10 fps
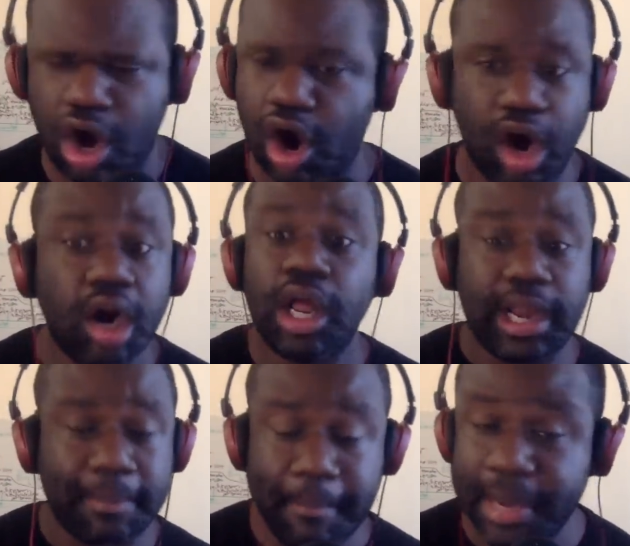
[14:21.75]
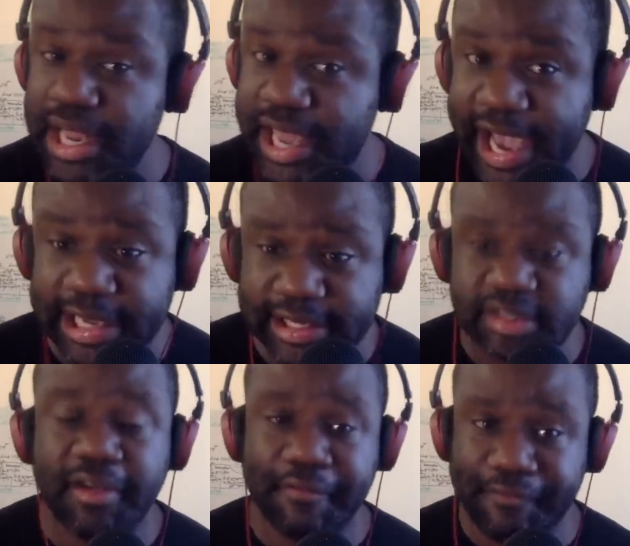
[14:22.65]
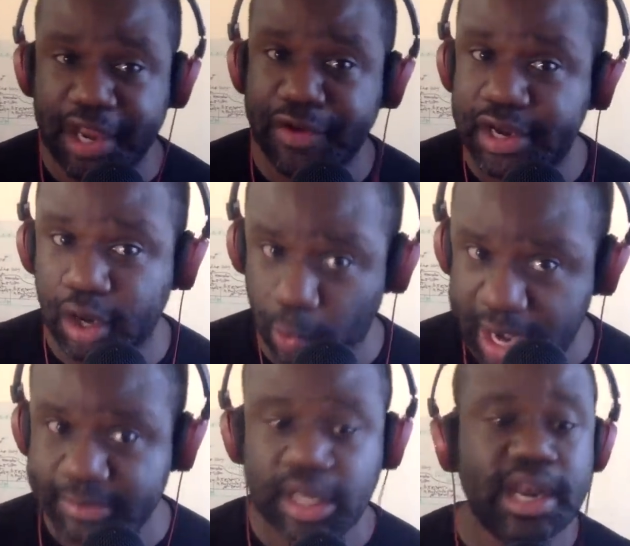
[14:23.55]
are in many cases very corrupt?